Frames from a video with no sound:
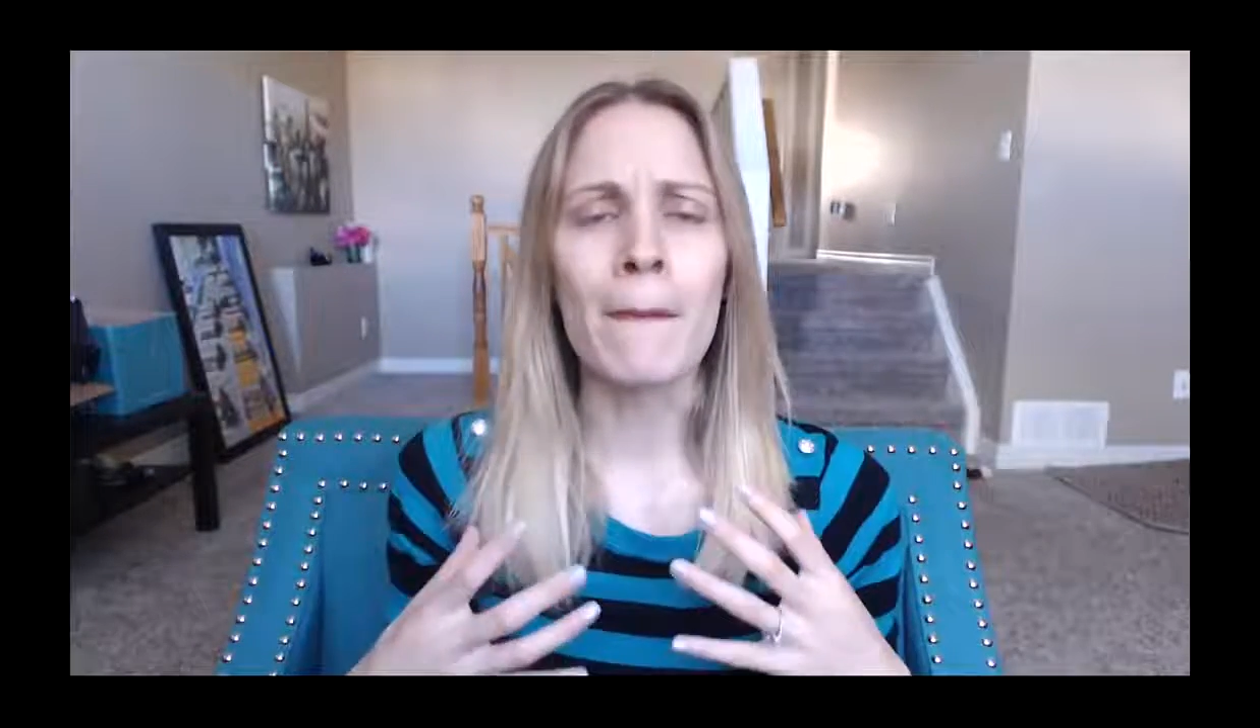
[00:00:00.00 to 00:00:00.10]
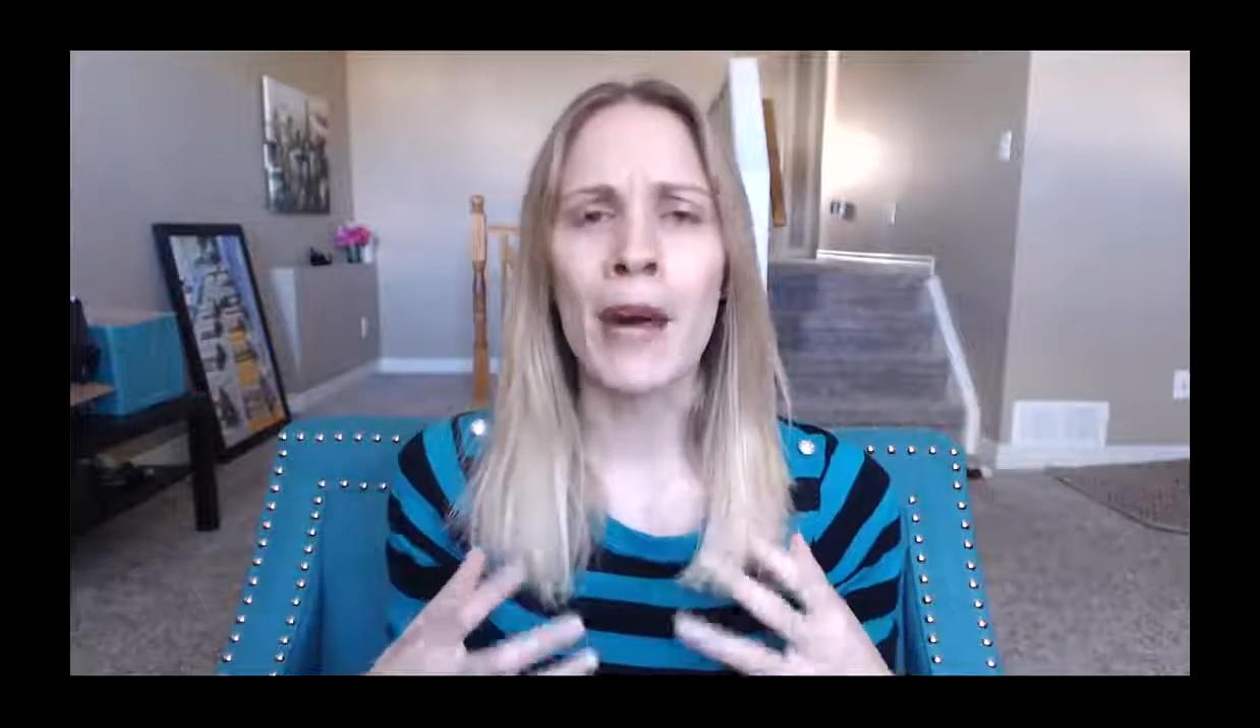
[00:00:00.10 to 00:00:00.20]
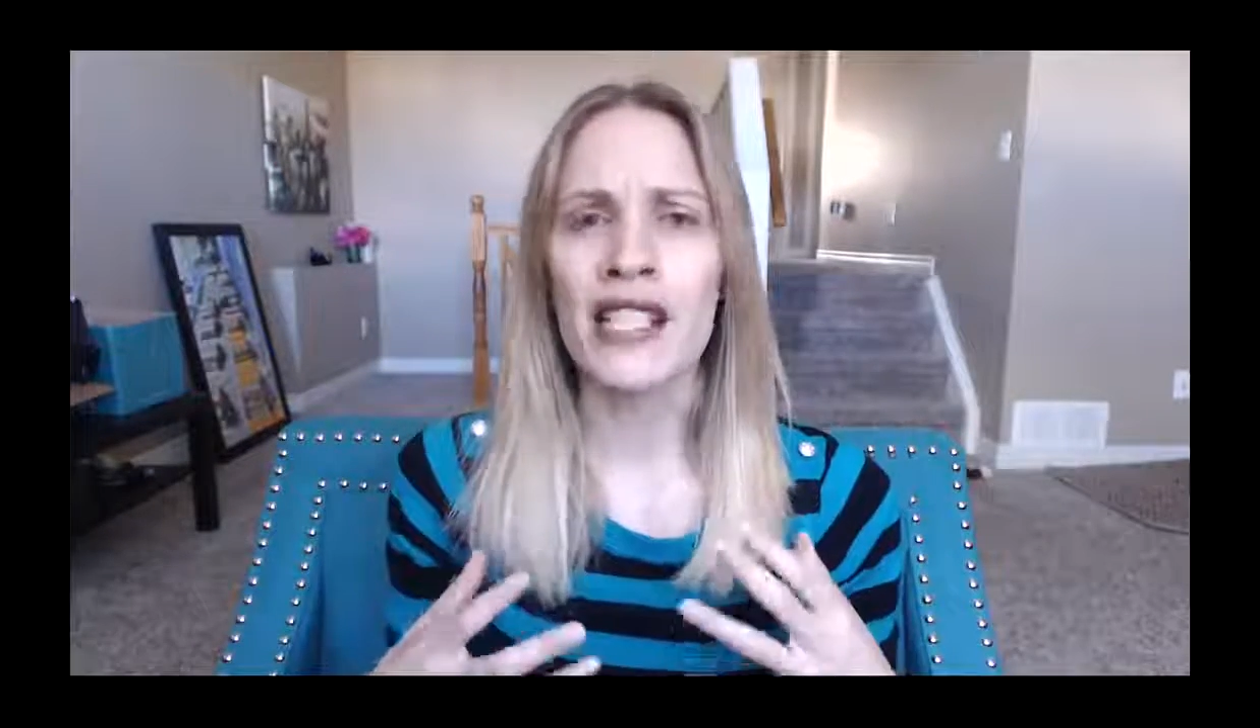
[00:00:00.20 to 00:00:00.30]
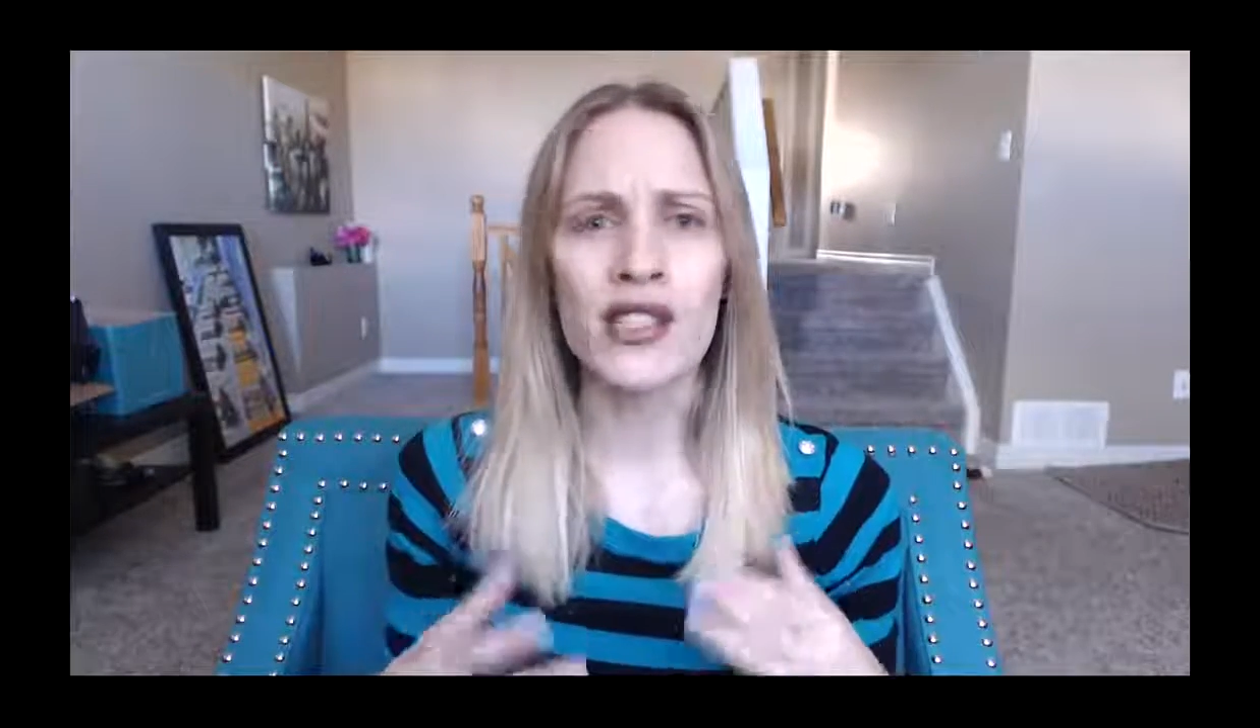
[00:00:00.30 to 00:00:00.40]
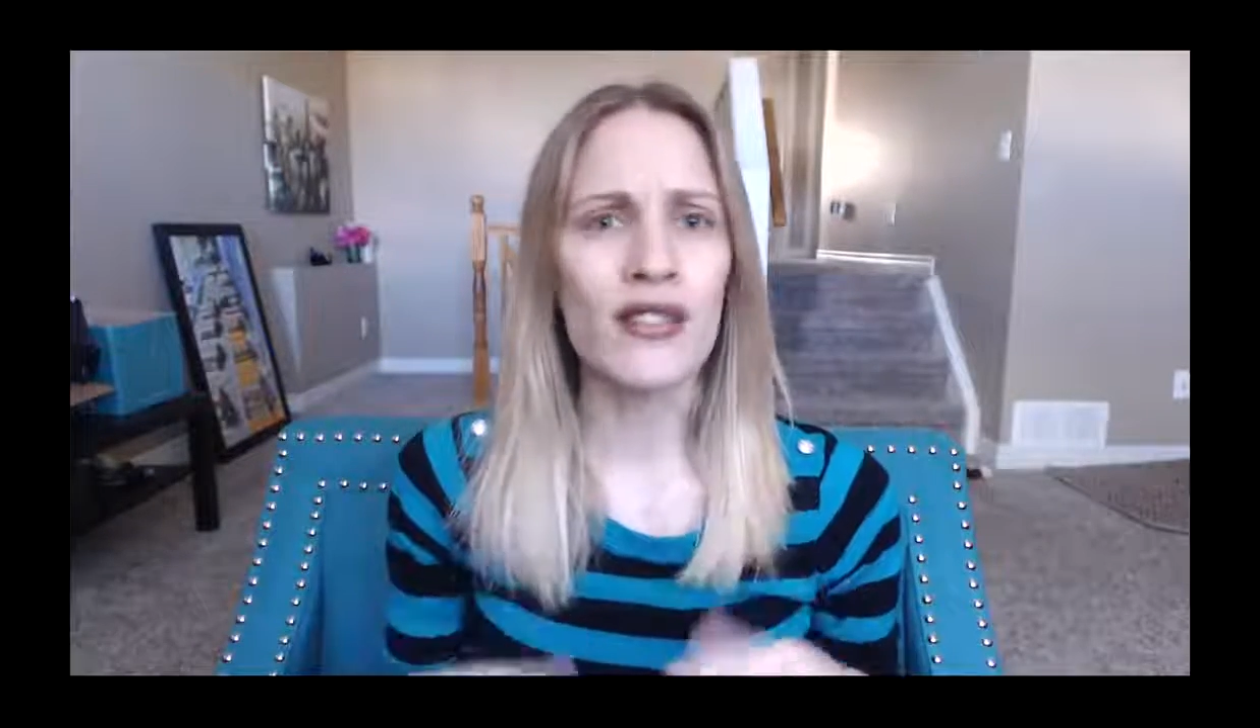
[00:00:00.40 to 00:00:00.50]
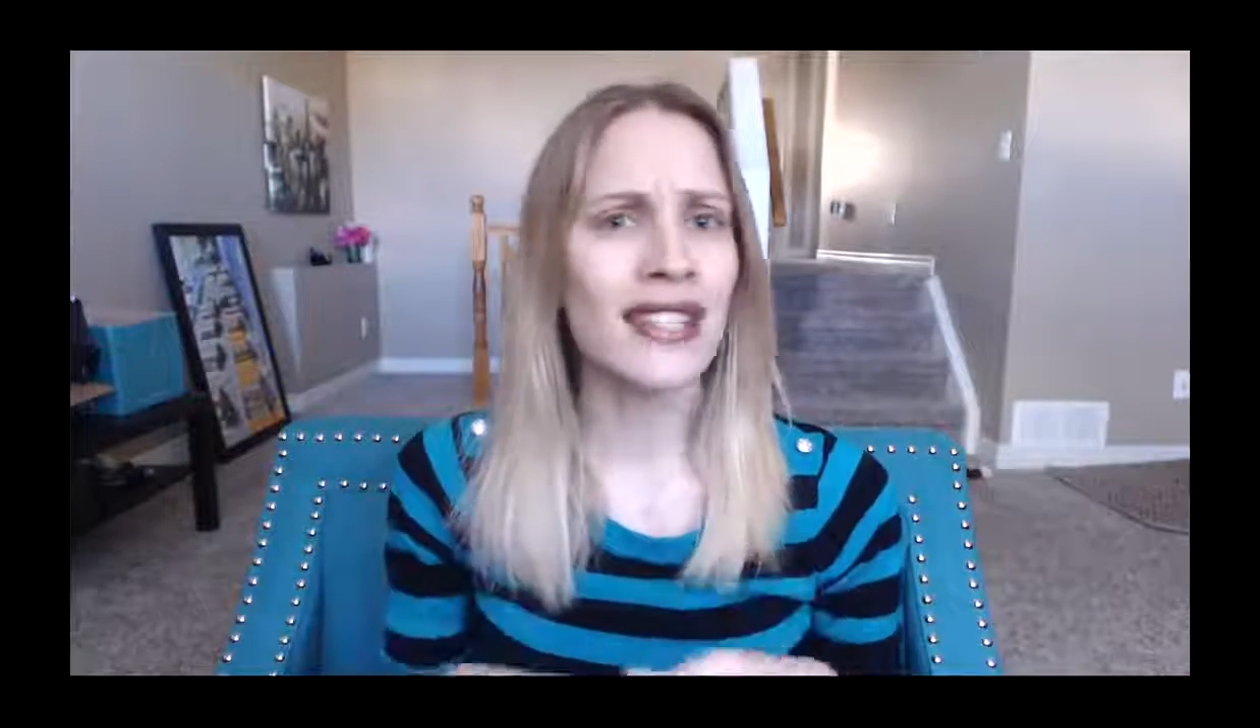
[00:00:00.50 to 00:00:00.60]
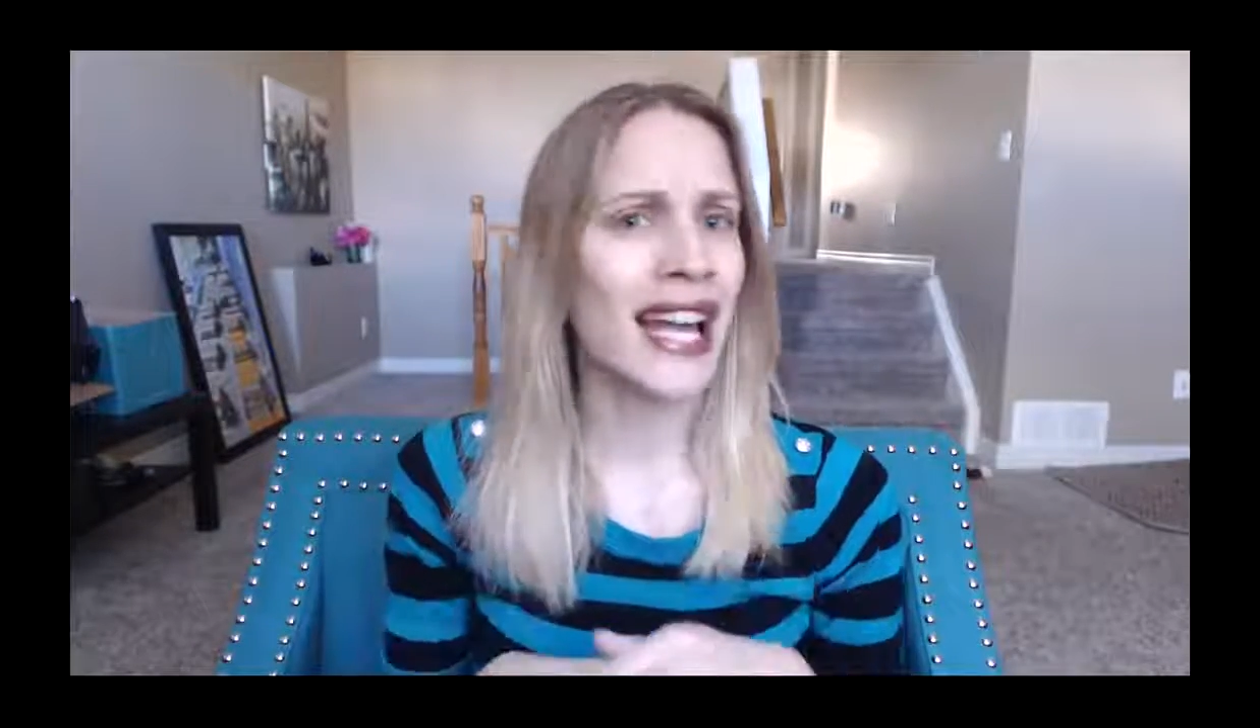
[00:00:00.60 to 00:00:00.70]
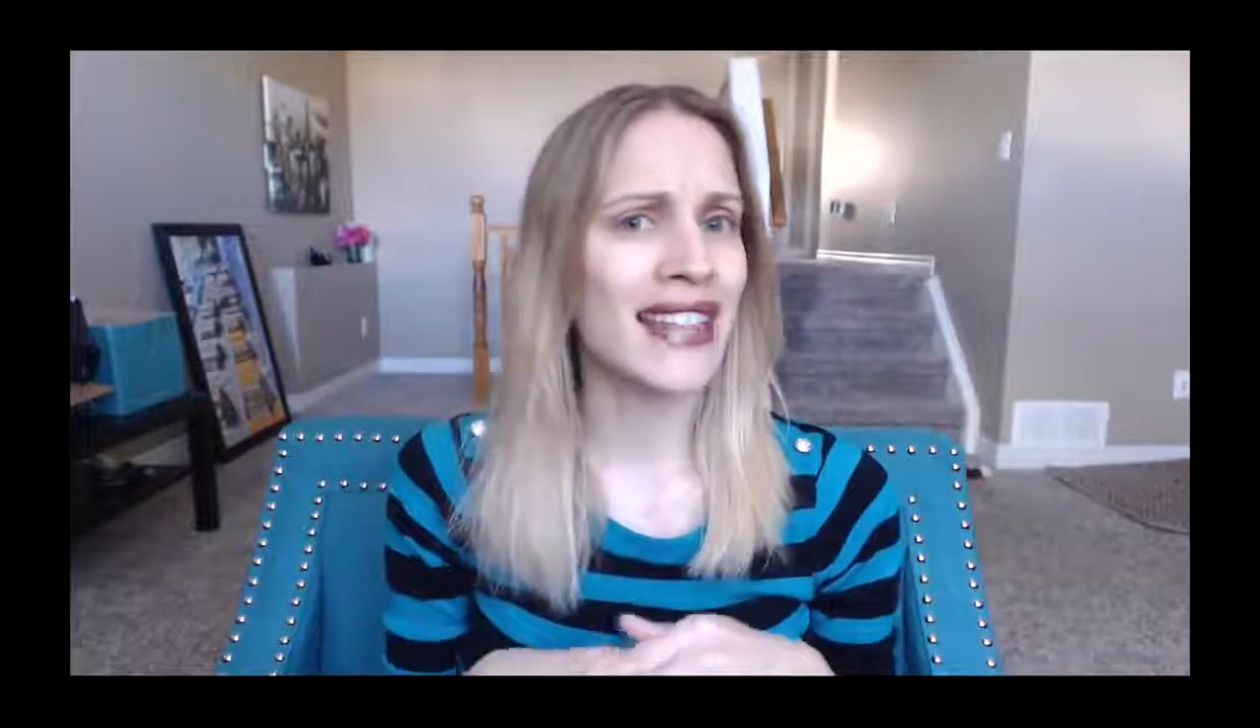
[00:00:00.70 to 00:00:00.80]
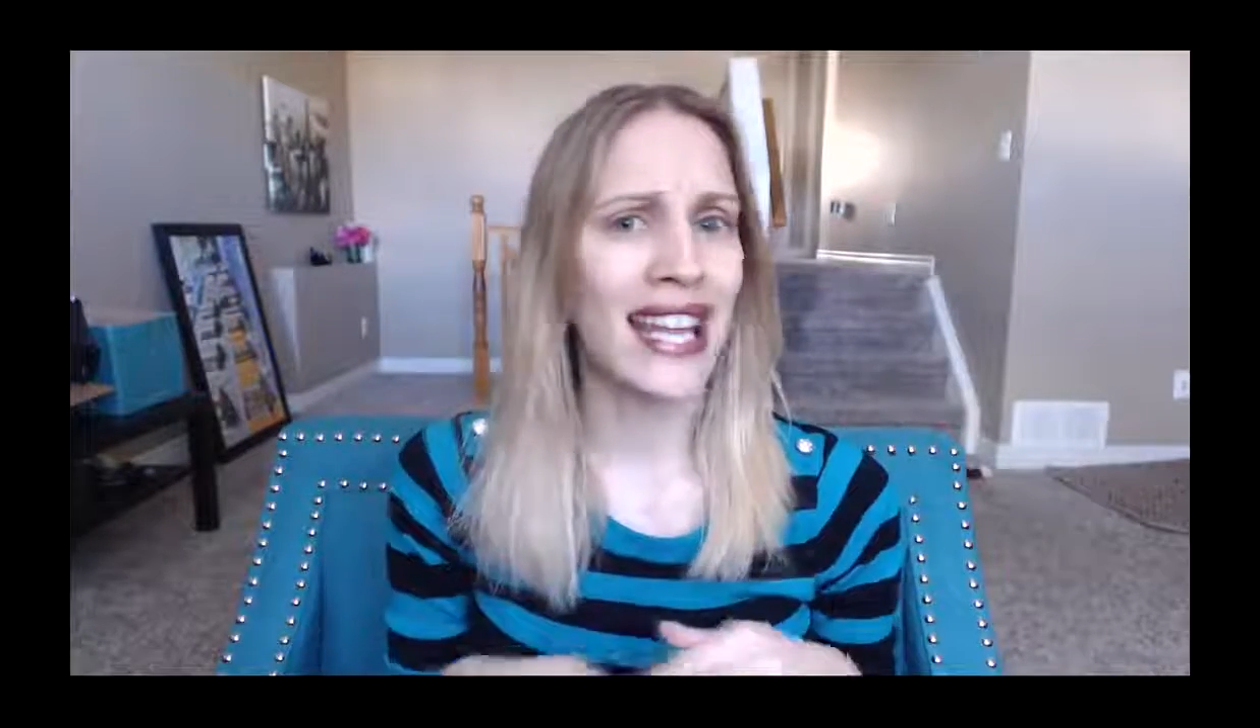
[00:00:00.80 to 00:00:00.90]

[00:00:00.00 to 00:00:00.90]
muscles that